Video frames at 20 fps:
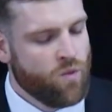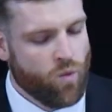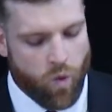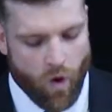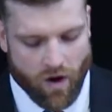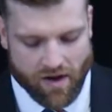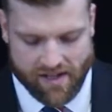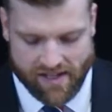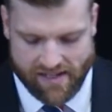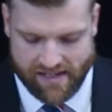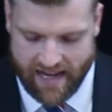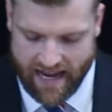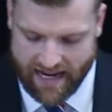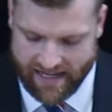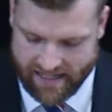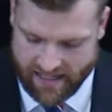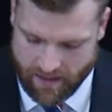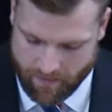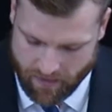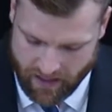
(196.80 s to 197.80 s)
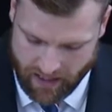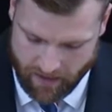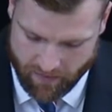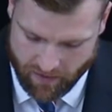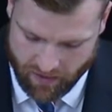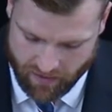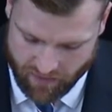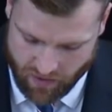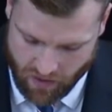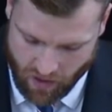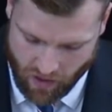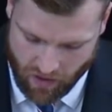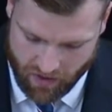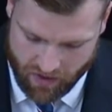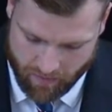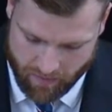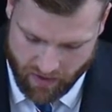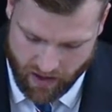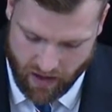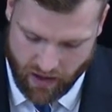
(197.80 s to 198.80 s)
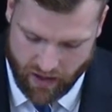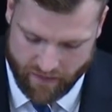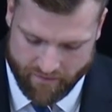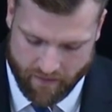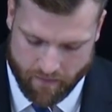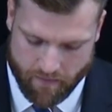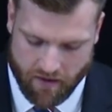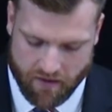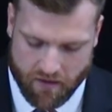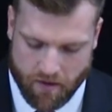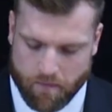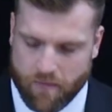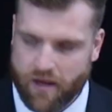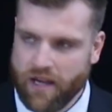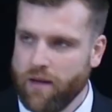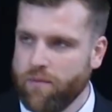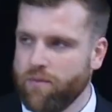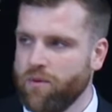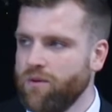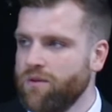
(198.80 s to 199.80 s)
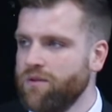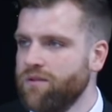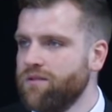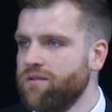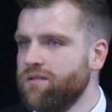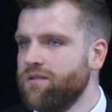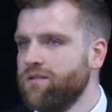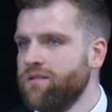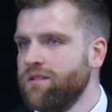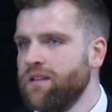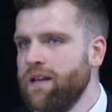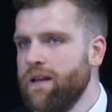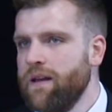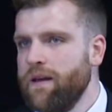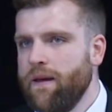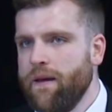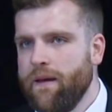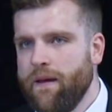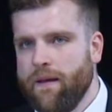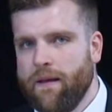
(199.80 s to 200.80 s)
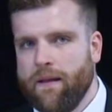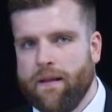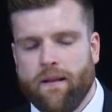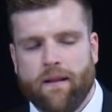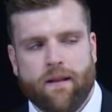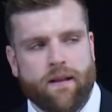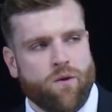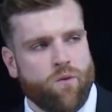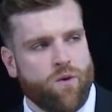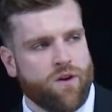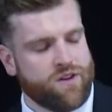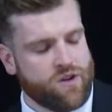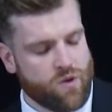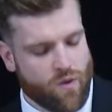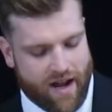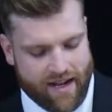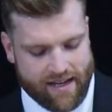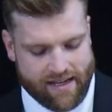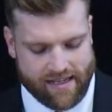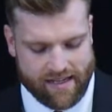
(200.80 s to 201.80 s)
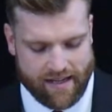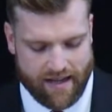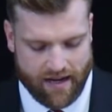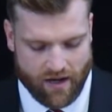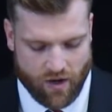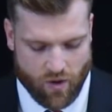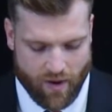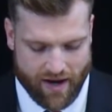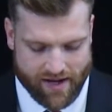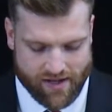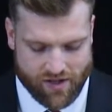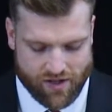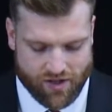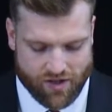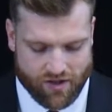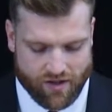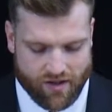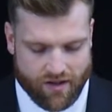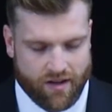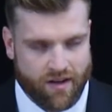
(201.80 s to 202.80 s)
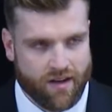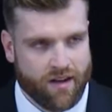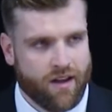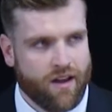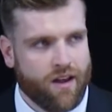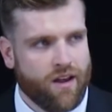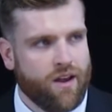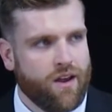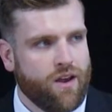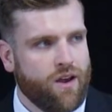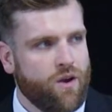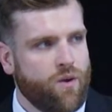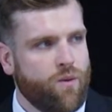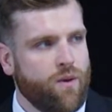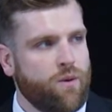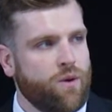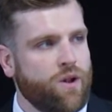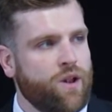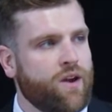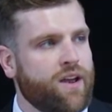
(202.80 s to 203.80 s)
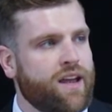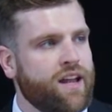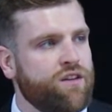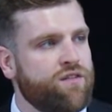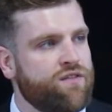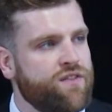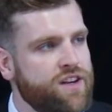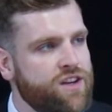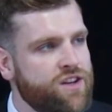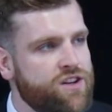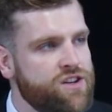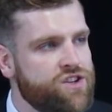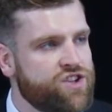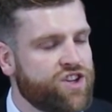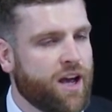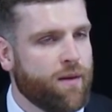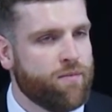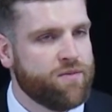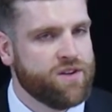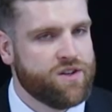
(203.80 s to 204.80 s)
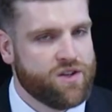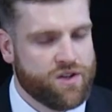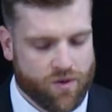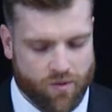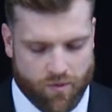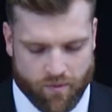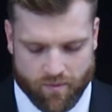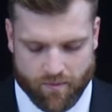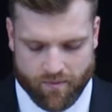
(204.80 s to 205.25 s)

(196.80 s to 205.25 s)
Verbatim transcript: What sets the people of God apart from other people? Well, to answer that question, we will look at Ephesians chapter 2.